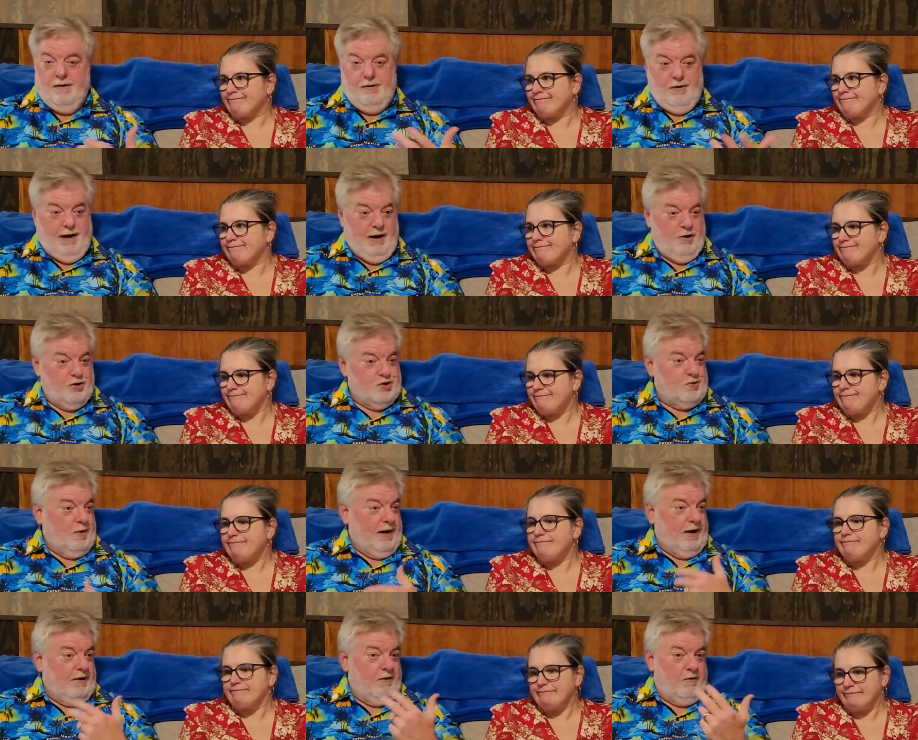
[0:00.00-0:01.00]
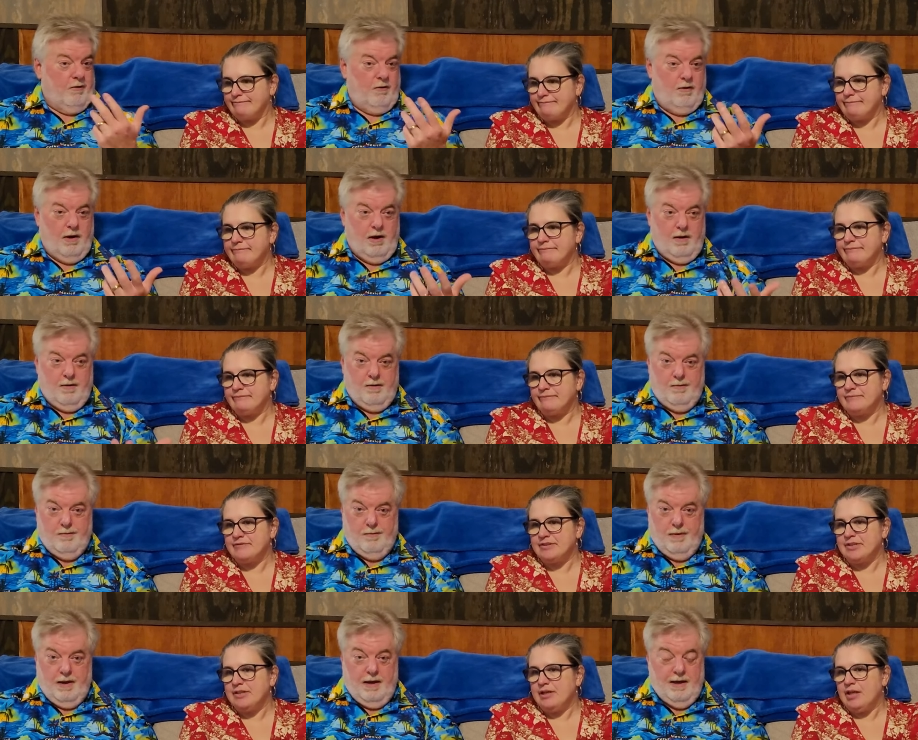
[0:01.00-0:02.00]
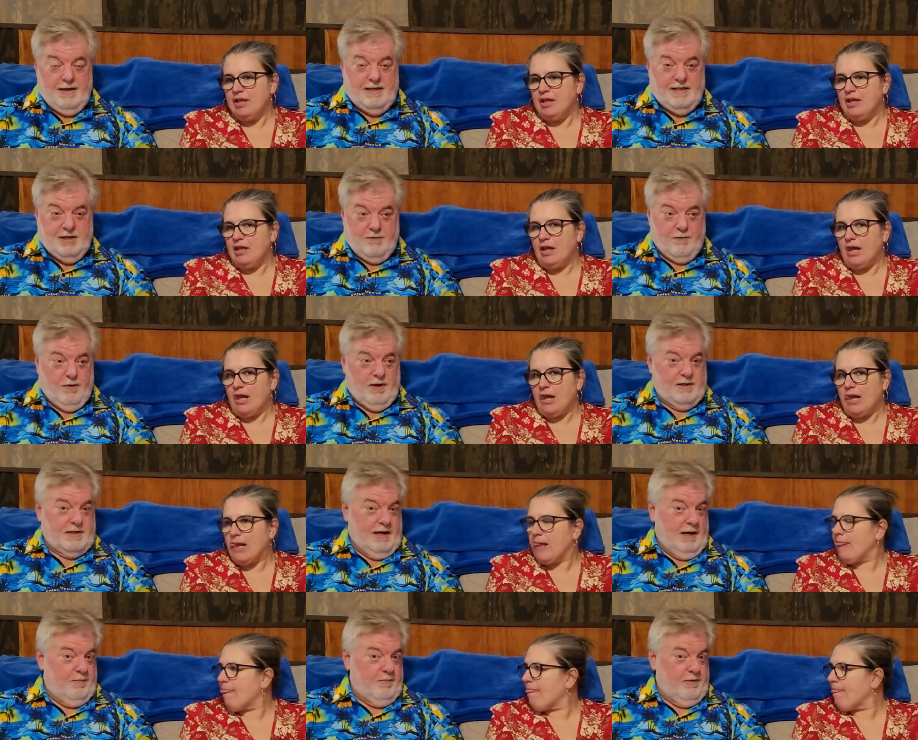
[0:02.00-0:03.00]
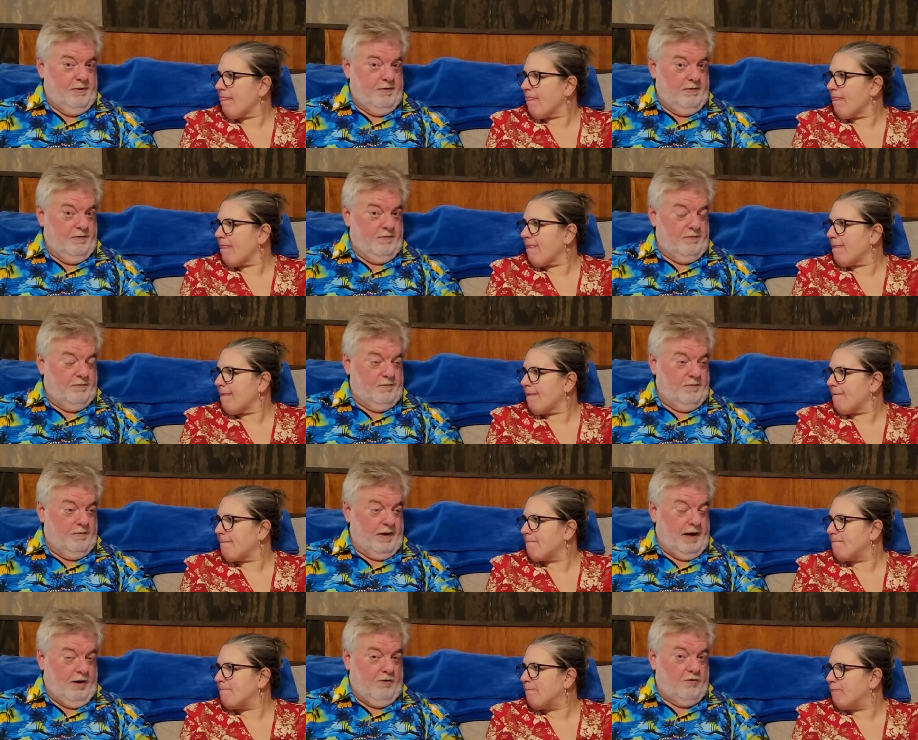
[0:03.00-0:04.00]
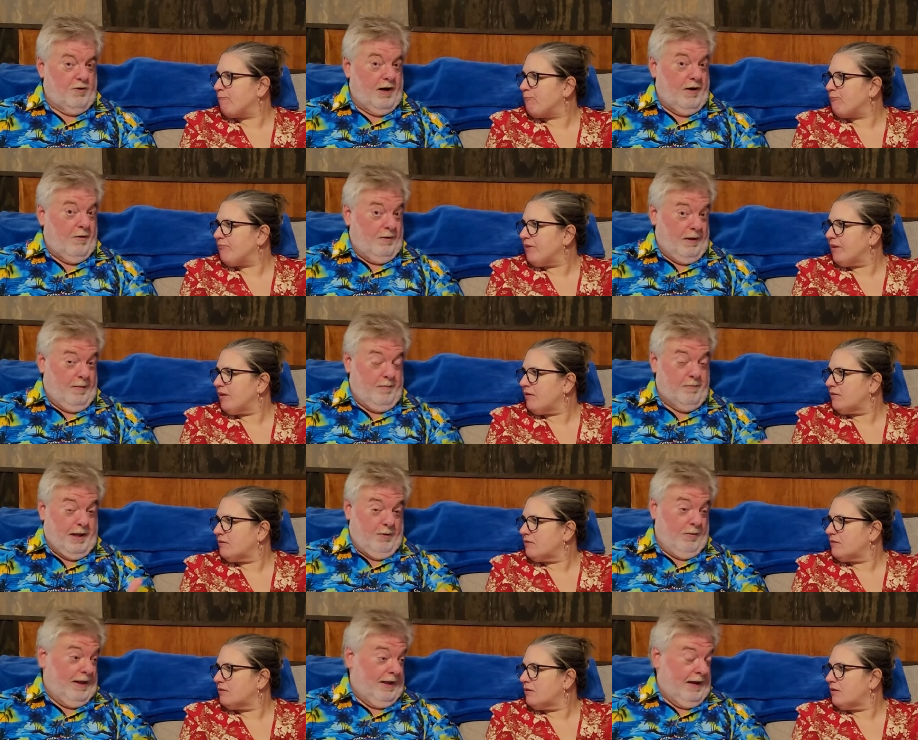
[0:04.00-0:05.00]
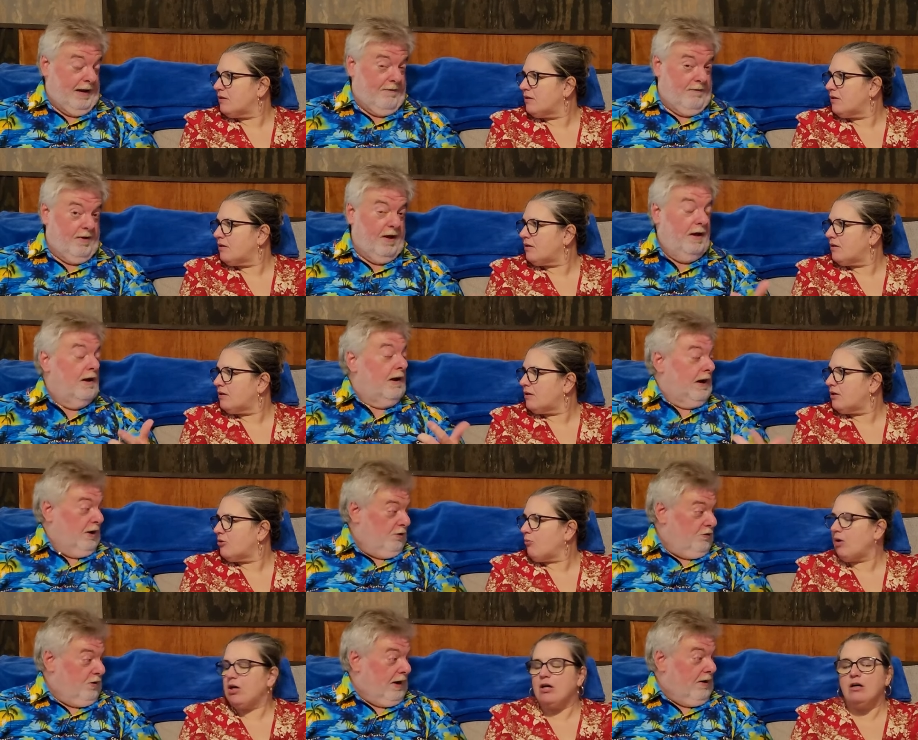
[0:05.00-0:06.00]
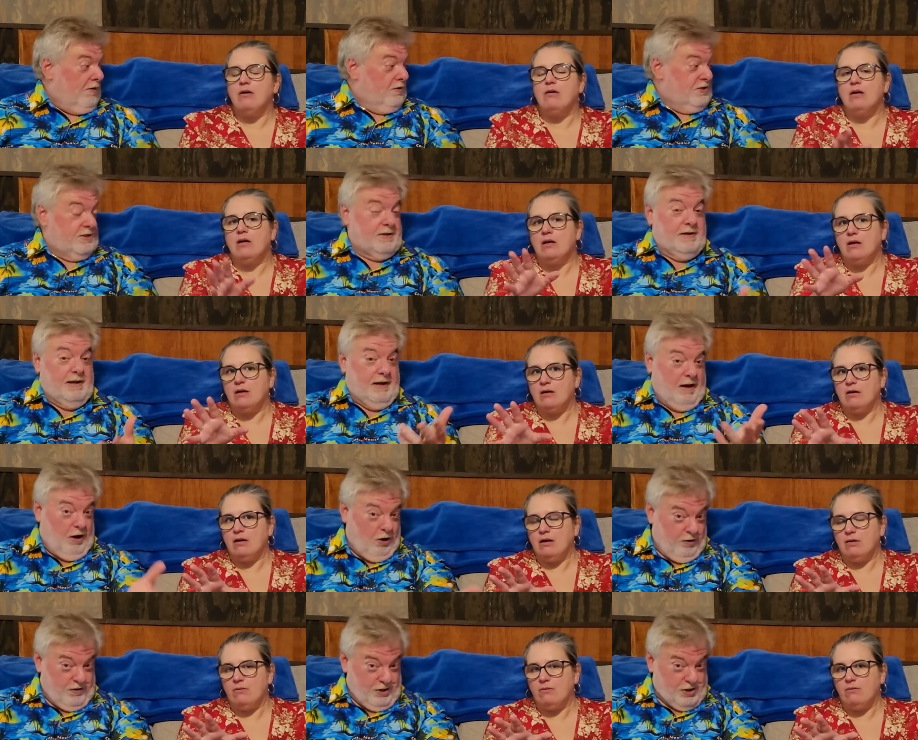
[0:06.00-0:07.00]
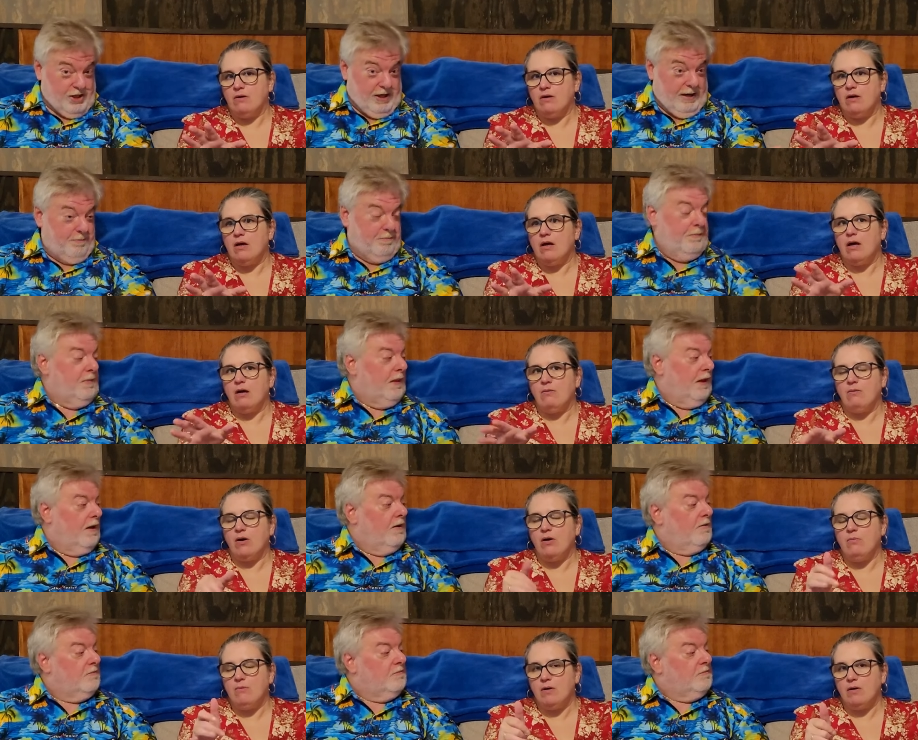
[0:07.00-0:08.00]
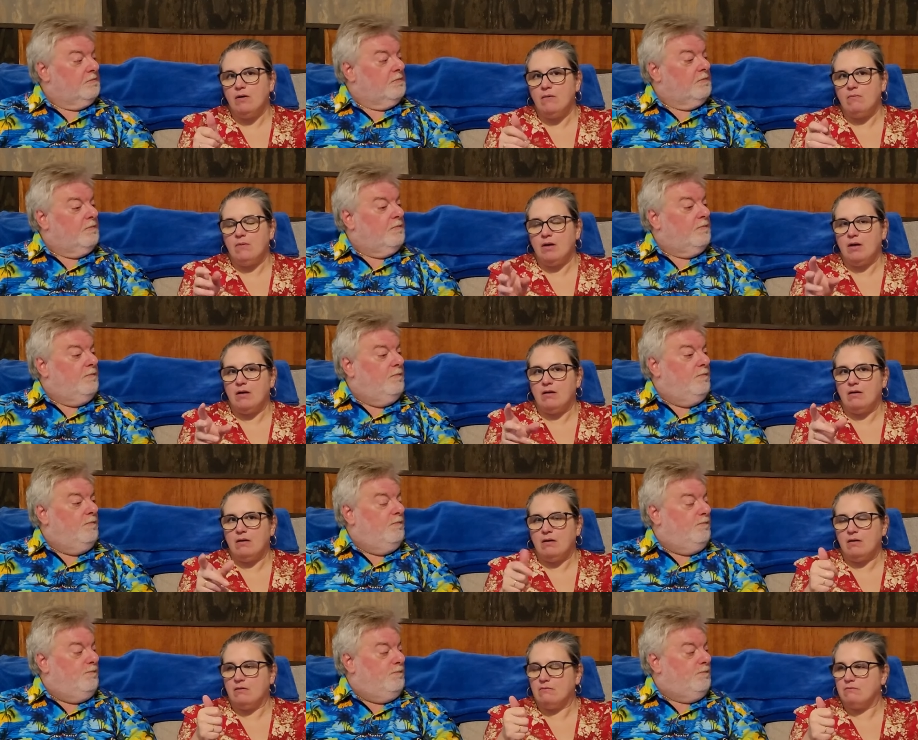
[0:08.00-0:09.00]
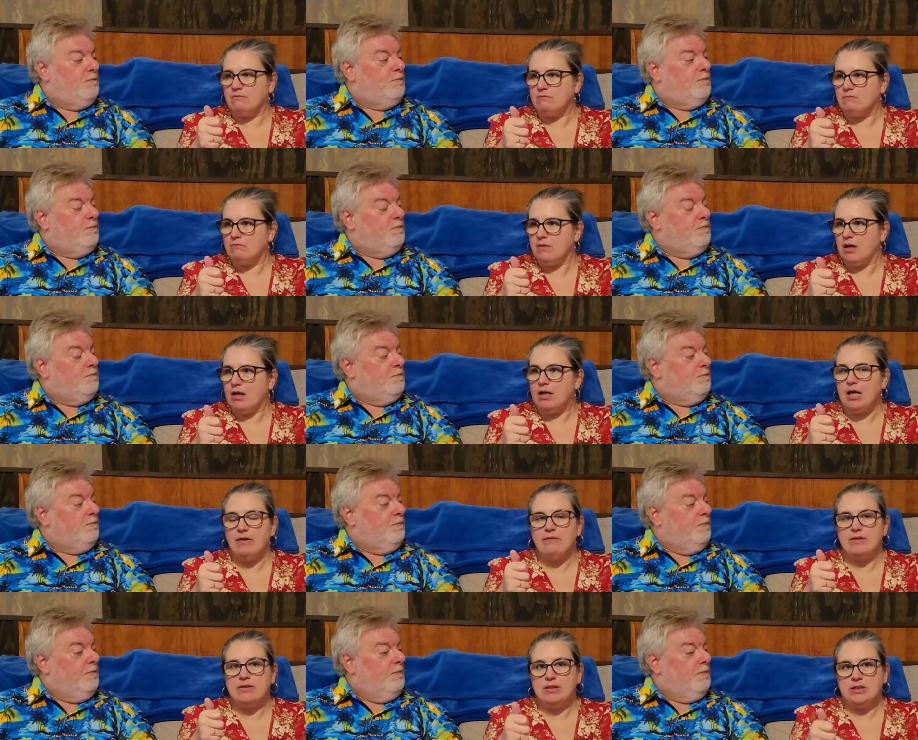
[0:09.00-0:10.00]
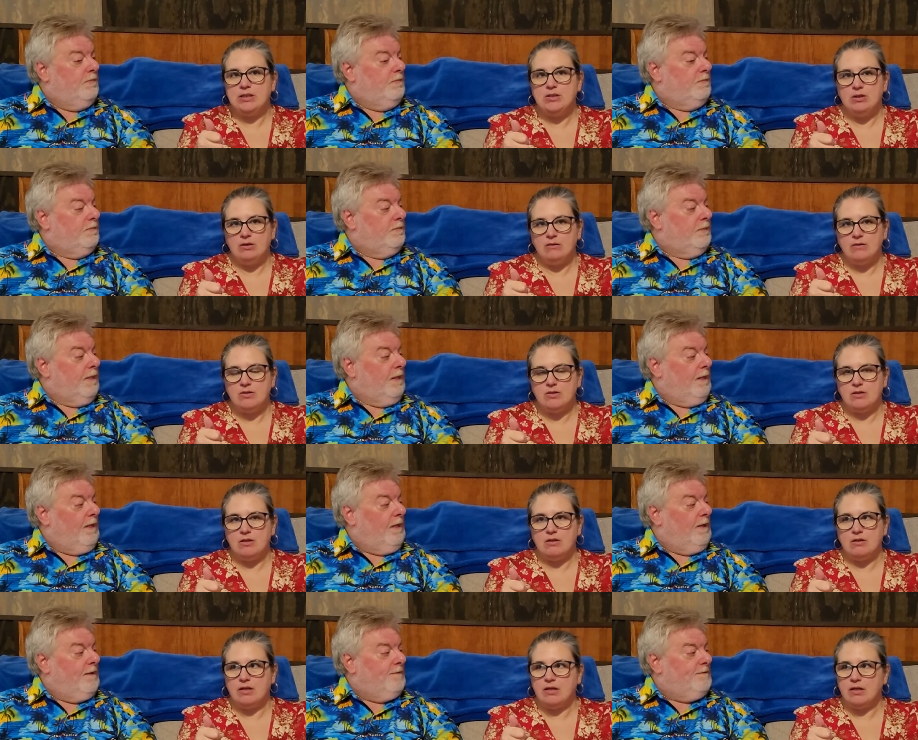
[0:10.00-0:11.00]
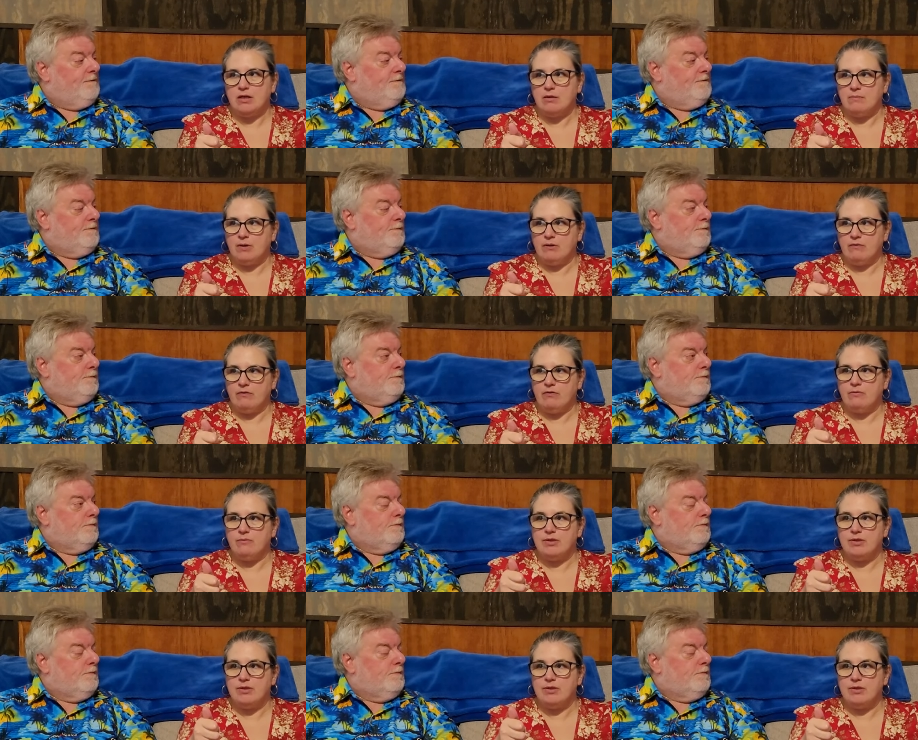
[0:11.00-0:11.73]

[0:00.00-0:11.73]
Speaker 1: your hair straightener, uh, a different type of hair dryer. They, by the way, they have
Speaker 2: hair dryers well, uh, on at, ship. At Walmart, my. Um I have a ten dollar straightener I think I bought from